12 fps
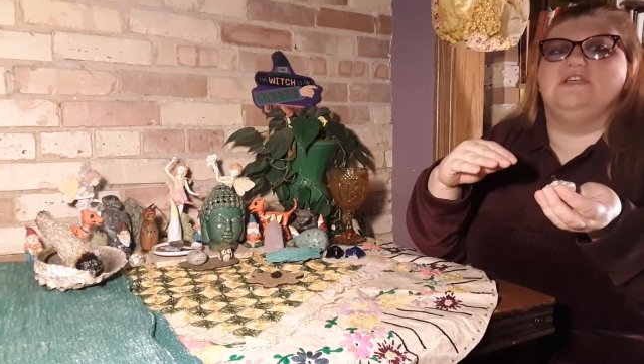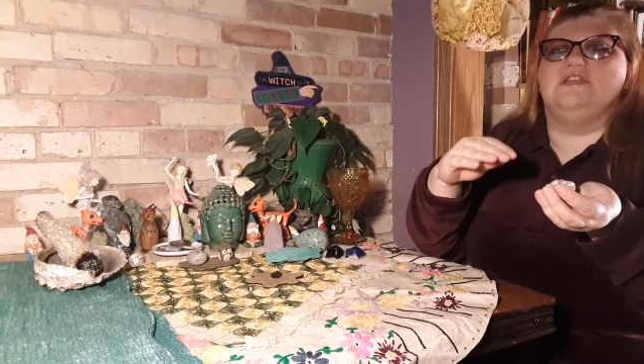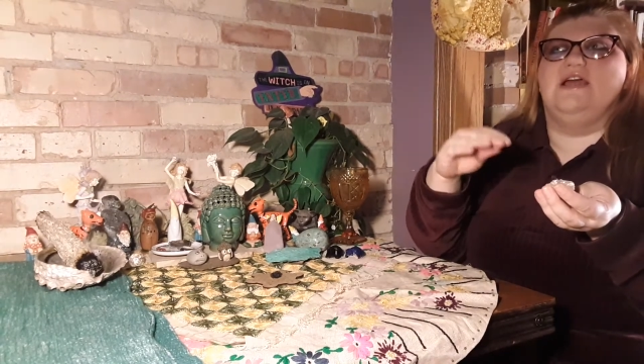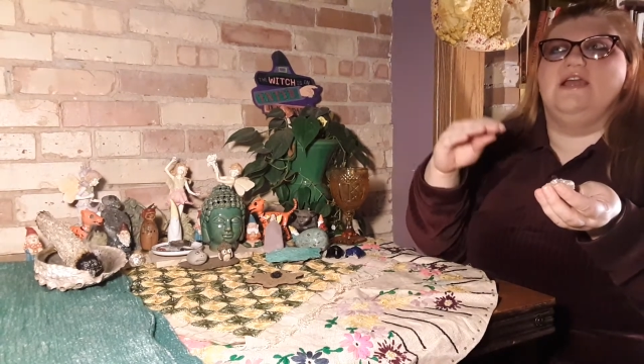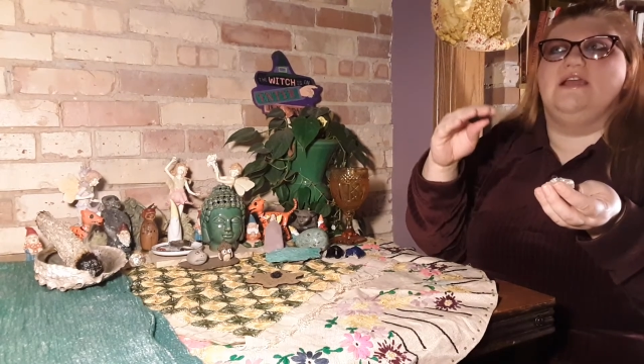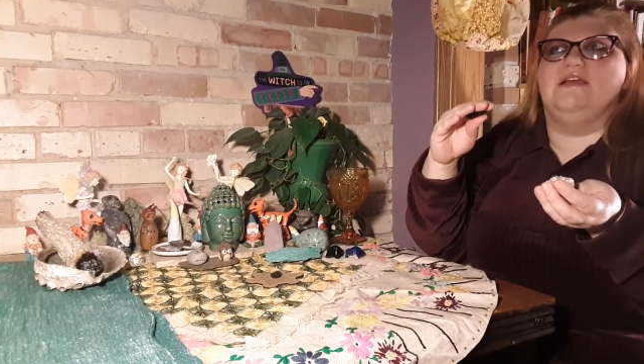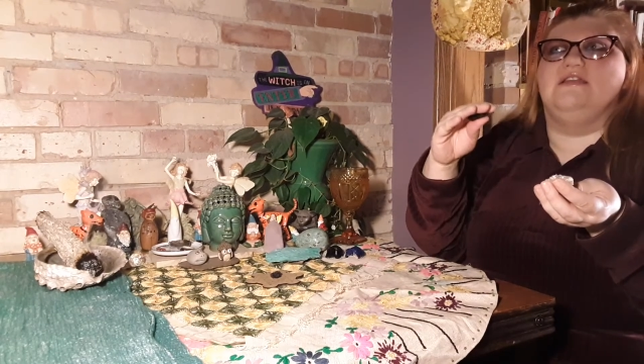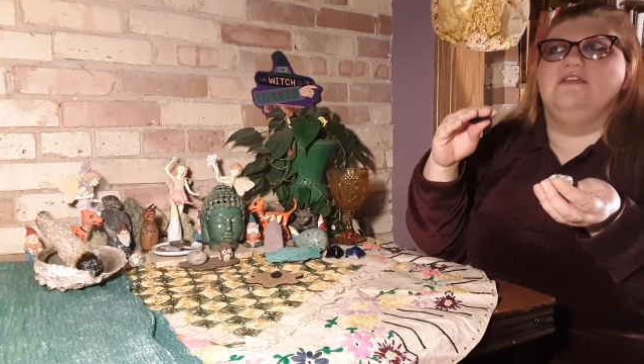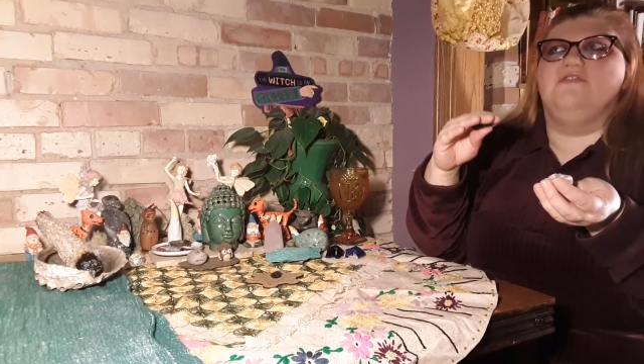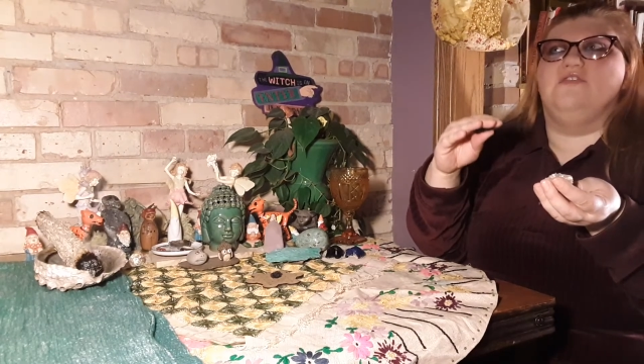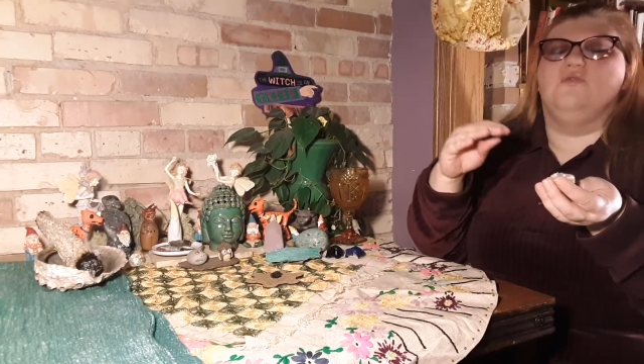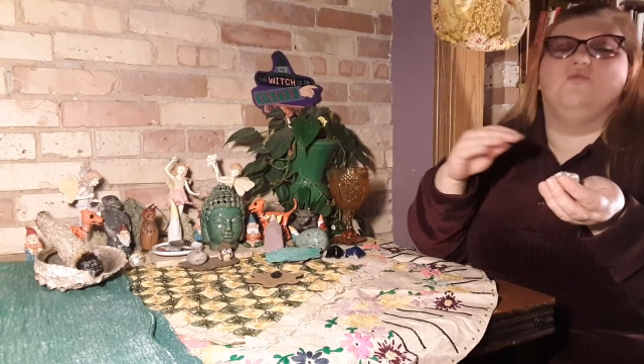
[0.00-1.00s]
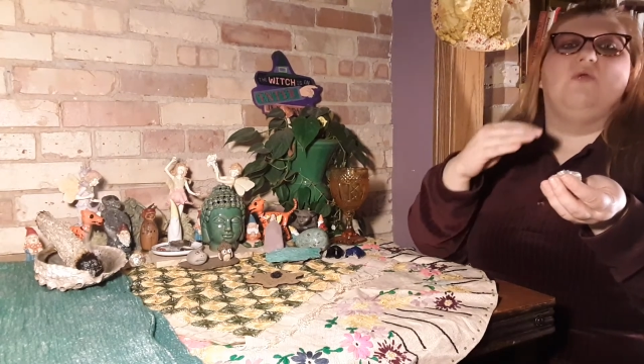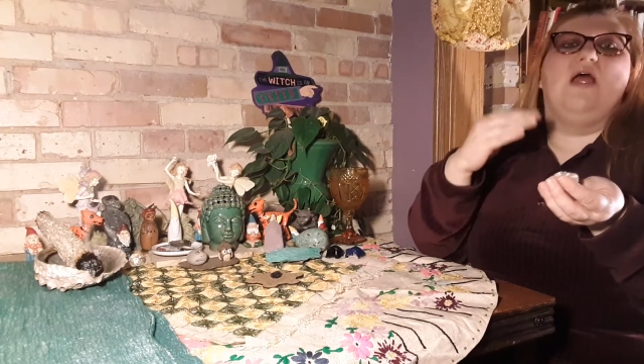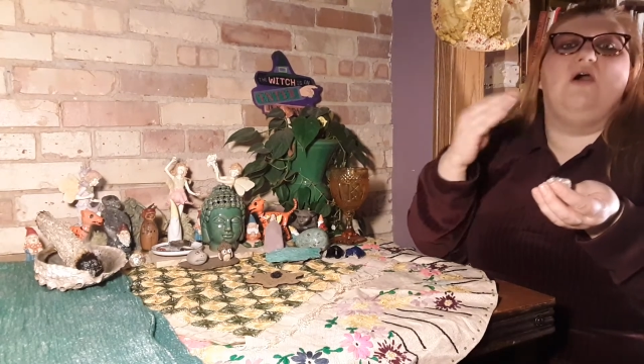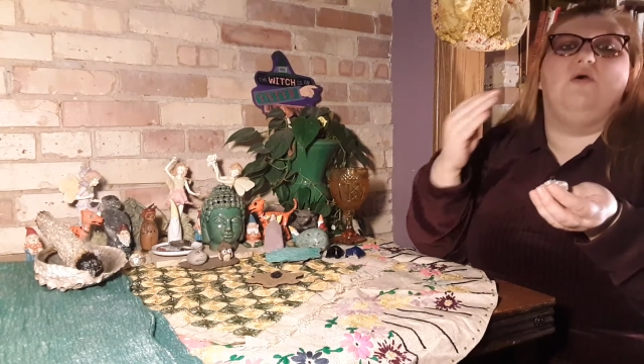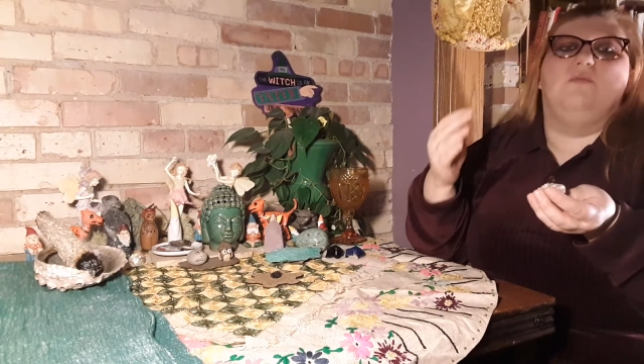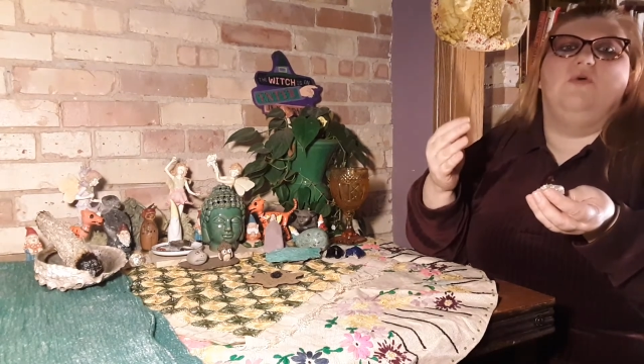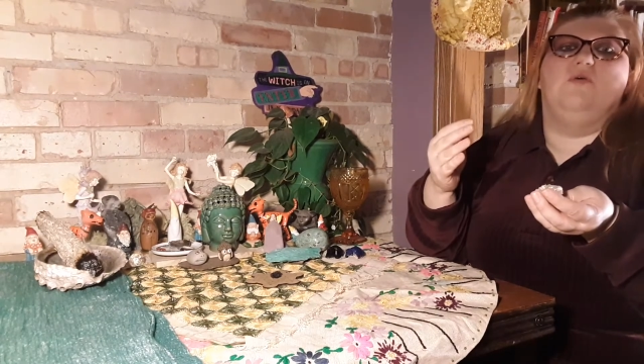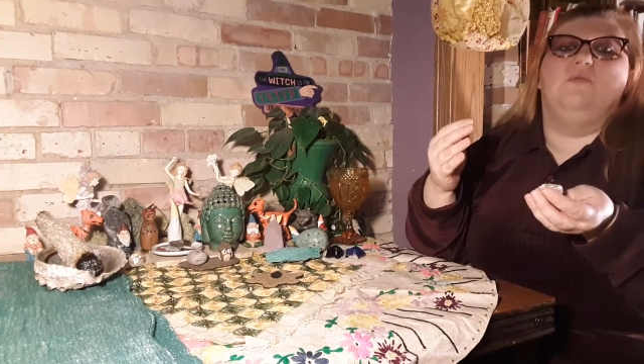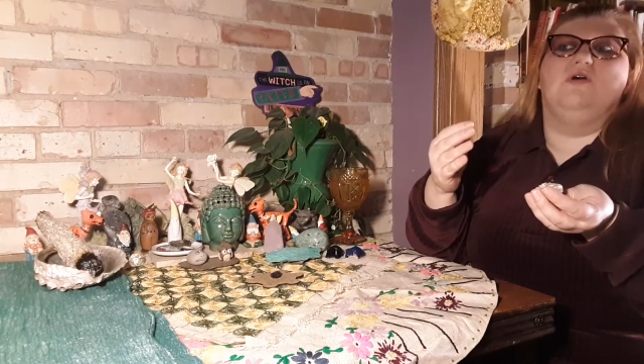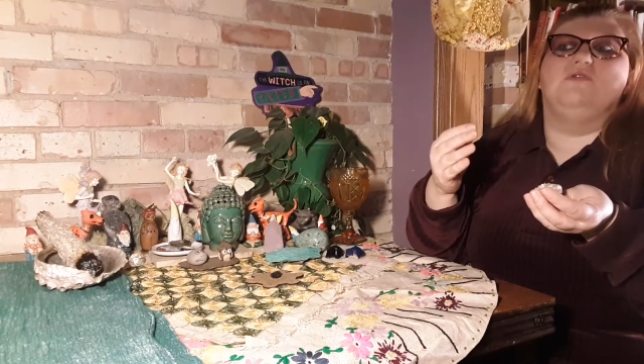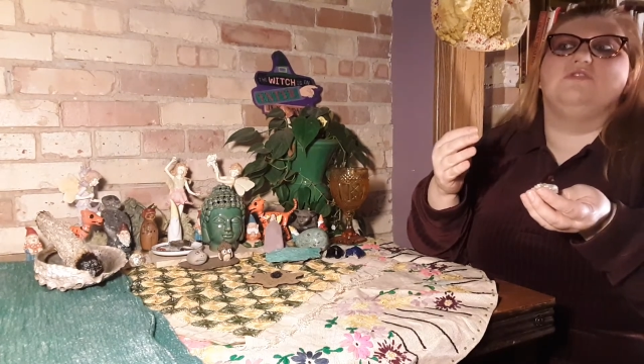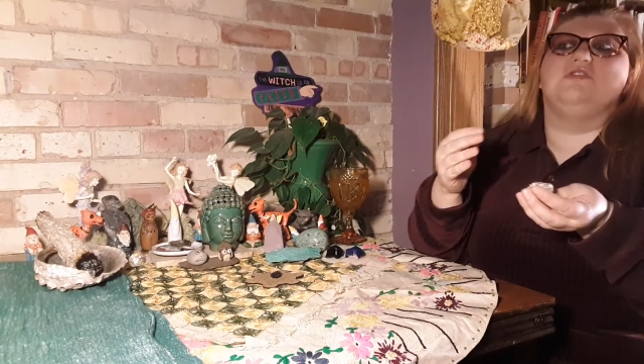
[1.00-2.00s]
like a different realm
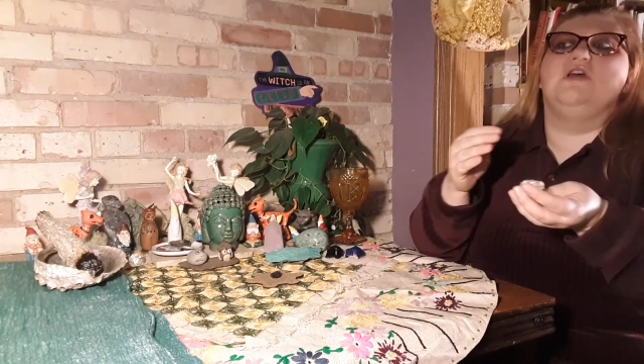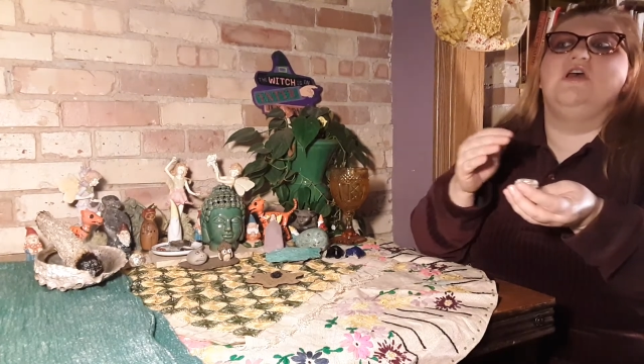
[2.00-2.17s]
almost.